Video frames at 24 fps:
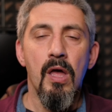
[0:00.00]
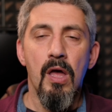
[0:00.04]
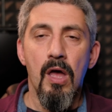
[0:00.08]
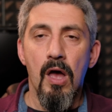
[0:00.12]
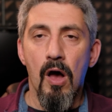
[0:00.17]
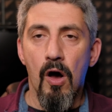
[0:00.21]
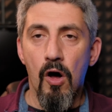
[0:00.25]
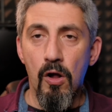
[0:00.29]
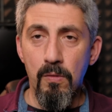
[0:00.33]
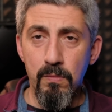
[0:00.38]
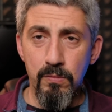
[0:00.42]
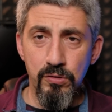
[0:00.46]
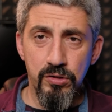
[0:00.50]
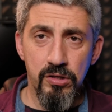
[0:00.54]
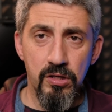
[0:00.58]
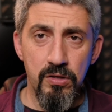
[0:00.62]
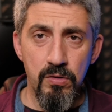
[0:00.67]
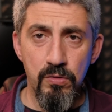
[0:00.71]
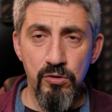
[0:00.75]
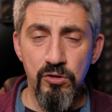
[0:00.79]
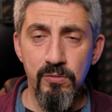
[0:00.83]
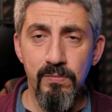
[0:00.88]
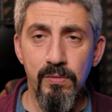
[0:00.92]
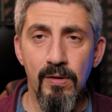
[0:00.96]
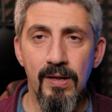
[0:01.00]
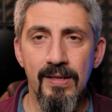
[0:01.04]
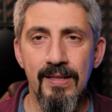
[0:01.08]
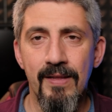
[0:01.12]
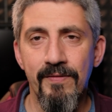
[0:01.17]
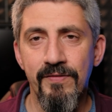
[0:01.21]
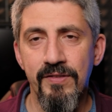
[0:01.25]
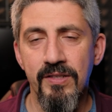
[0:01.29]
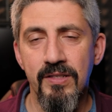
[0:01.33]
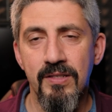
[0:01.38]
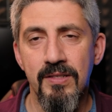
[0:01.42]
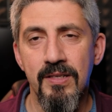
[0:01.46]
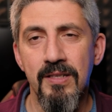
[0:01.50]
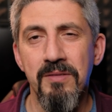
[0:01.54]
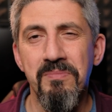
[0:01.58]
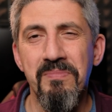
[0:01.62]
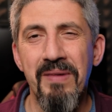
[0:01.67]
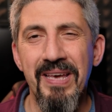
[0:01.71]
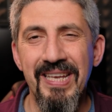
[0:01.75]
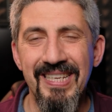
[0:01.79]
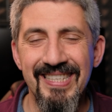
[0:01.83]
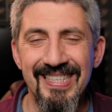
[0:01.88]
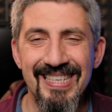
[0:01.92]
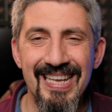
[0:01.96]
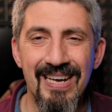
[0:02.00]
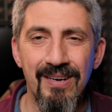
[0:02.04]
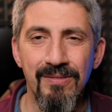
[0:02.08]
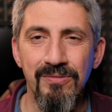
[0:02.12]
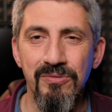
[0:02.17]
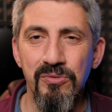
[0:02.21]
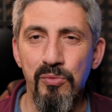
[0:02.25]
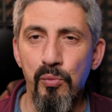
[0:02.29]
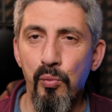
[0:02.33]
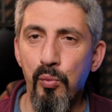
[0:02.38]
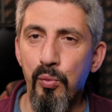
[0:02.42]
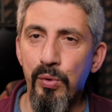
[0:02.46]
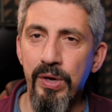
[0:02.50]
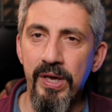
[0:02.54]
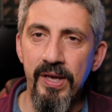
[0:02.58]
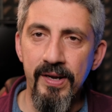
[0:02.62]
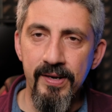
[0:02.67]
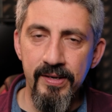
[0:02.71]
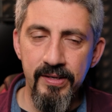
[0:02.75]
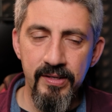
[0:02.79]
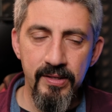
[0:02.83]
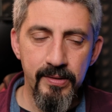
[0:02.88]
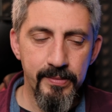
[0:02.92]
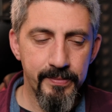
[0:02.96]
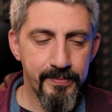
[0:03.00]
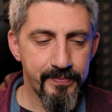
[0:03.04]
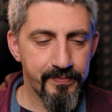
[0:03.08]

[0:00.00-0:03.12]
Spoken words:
almost unusable on f16 may sound weird.